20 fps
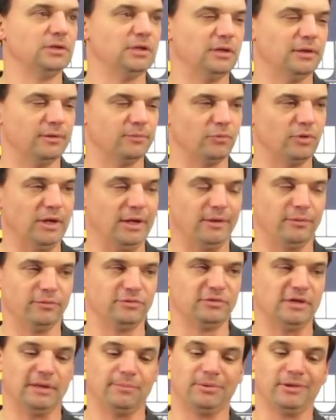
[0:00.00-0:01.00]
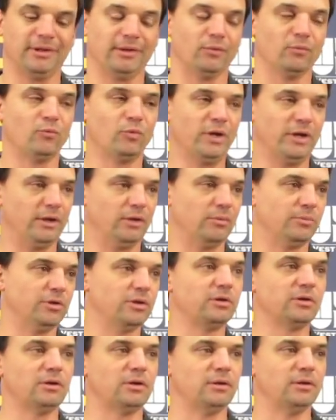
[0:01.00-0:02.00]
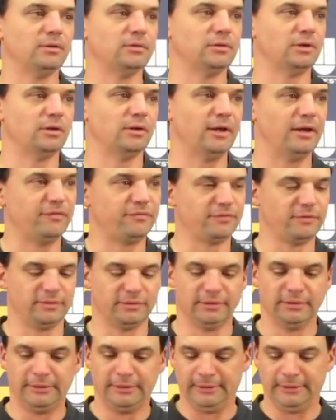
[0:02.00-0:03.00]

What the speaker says: You know, we're not always not playing well, but our effort